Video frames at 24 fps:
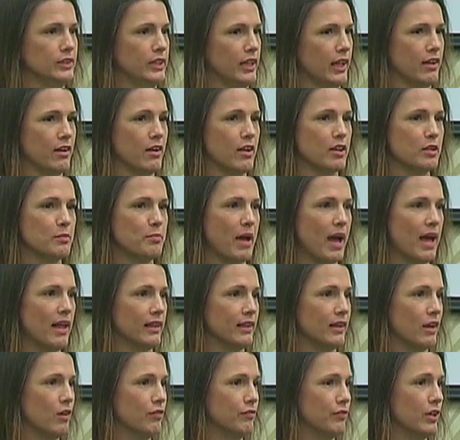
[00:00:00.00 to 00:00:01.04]
get it on the
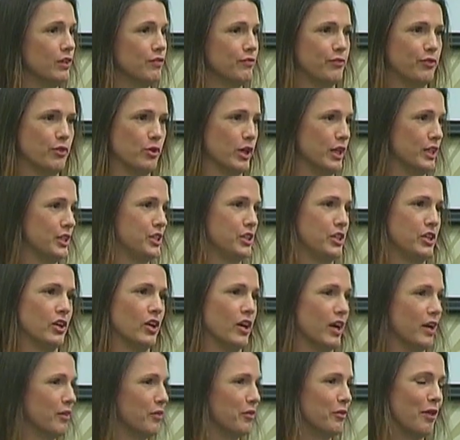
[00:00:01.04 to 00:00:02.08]
ballot, I'll vote for it,
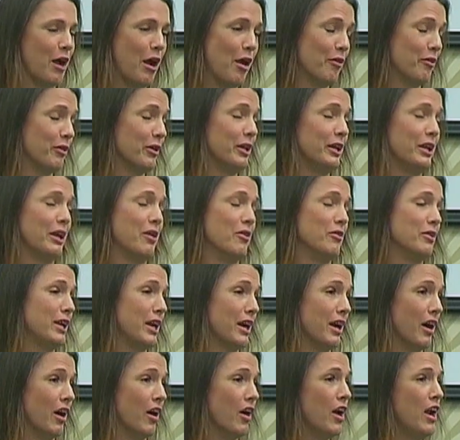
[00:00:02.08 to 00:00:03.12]
sure, I really don't
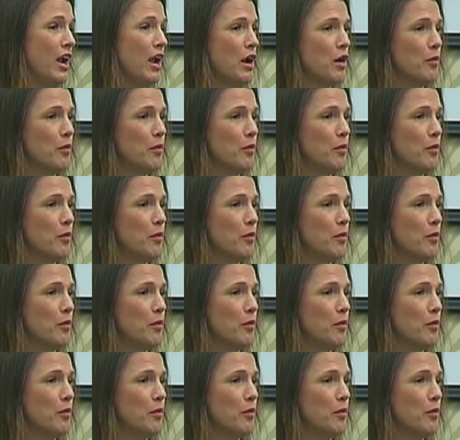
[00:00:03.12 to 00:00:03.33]
care.